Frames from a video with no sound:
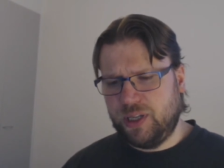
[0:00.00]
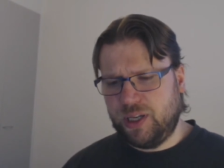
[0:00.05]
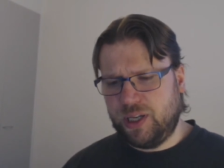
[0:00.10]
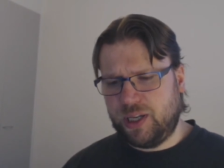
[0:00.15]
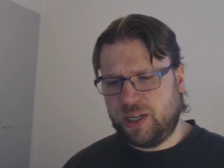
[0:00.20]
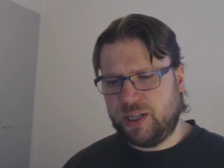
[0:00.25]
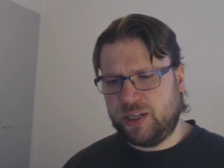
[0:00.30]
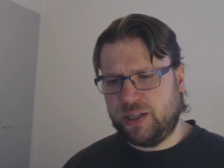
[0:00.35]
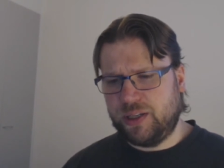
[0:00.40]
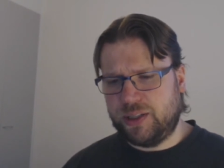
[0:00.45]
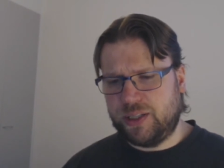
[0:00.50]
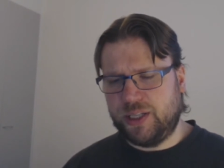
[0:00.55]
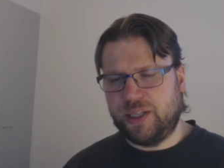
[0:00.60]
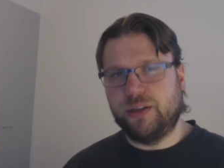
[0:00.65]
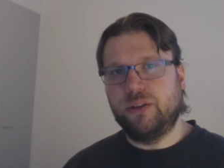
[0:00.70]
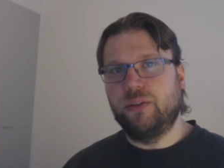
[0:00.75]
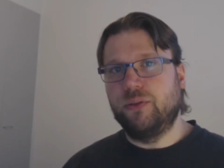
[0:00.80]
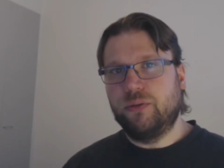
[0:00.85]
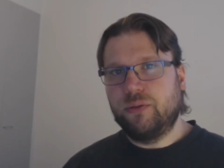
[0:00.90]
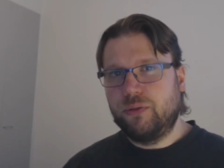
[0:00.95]
and
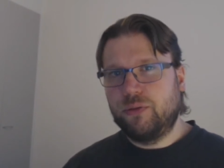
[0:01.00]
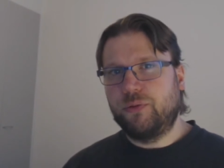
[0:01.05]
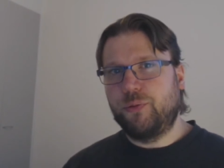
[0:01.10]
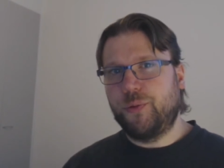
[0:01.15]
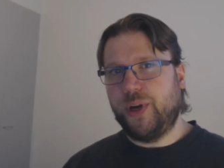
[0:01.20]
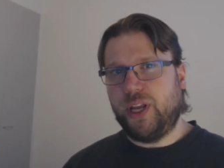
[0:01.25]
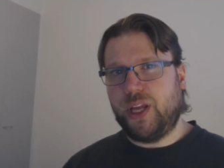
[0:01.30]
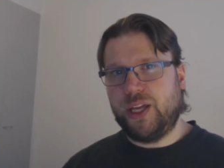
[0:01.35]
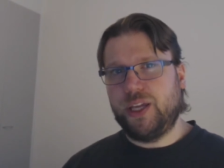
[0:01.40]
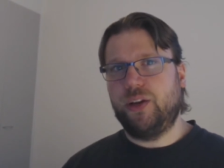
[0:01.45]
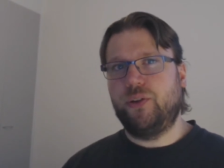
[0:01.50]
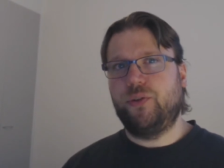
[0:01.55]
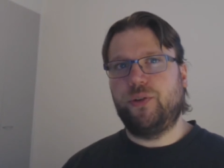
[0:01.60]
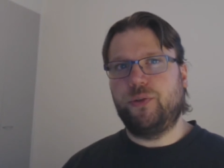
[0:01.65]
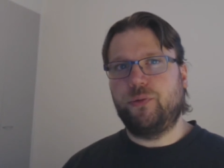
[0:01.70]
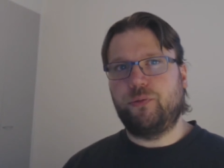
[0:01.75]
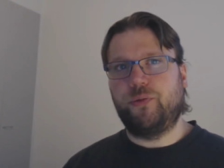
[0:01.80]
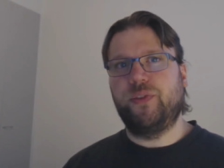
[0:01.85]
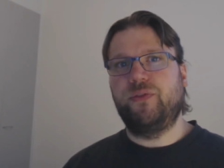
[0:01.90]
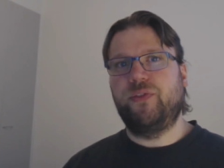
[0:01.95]
then rely
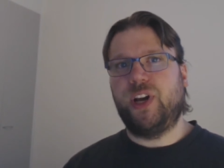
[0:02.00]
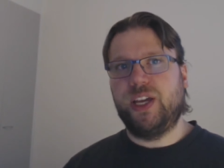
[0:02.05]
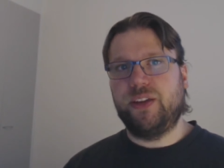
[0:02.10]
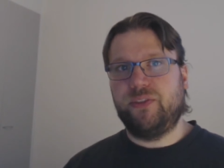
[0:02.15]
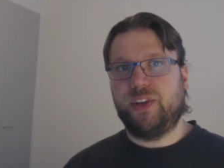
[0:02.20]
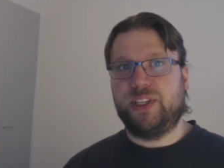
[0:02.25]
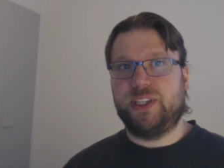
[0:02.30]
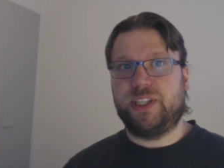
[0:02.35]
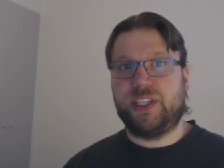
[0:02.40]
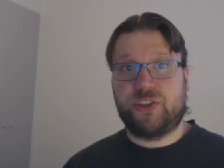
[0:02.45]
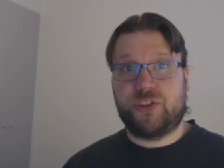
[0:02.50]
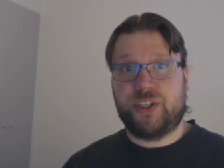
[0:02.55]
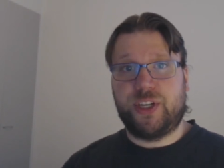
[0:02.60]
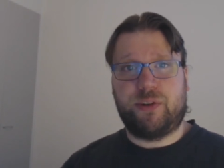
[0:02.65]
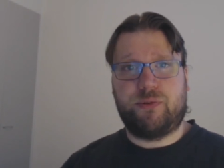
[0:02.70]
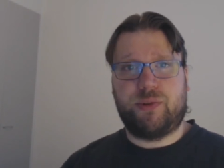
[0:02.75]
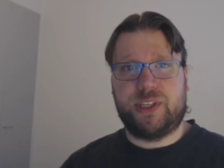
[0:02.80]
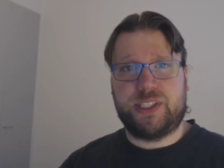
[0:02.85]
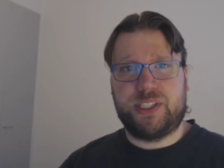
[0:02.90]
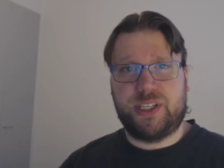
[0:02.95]
on reviving that
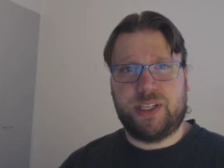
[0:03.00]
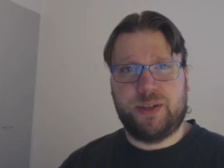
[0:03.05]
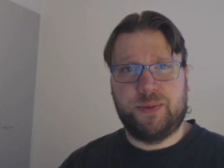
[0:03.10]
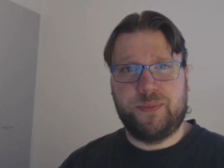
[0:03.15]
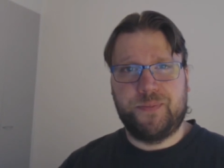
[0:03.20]
Sherazin.